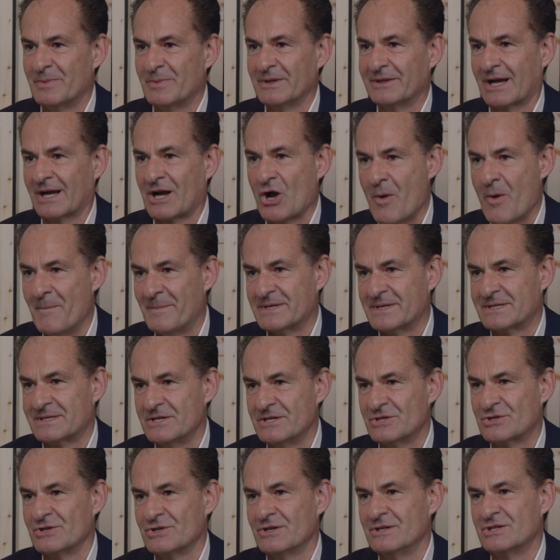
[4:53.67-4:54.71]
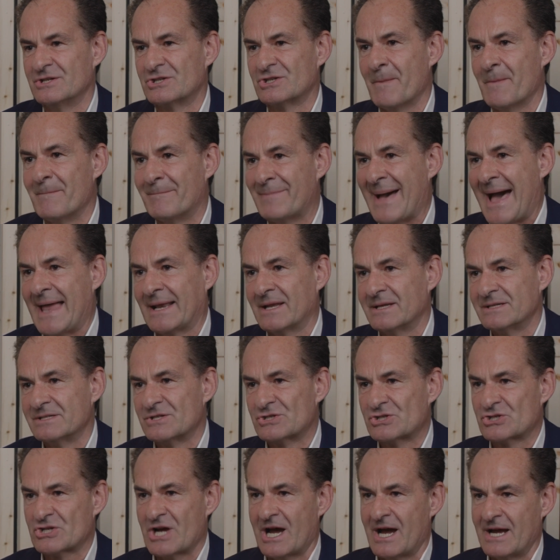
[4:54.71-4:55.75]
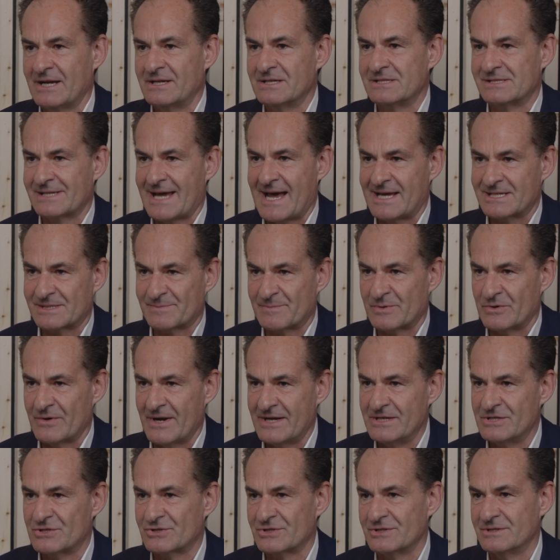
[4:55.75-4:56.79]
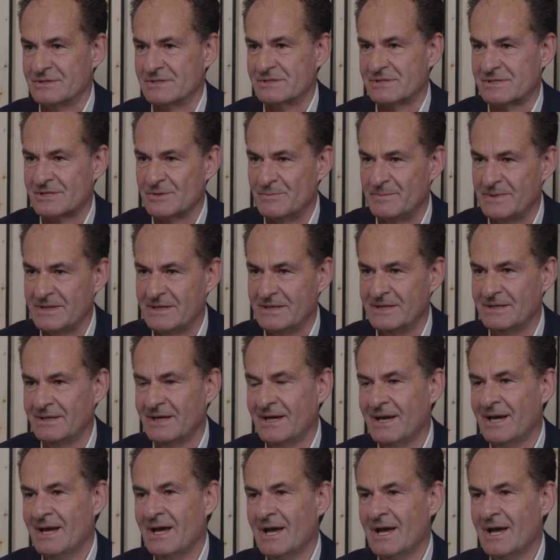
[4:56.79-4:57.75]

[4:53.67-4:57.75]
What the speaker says: but the competition to balance China's aspirations to be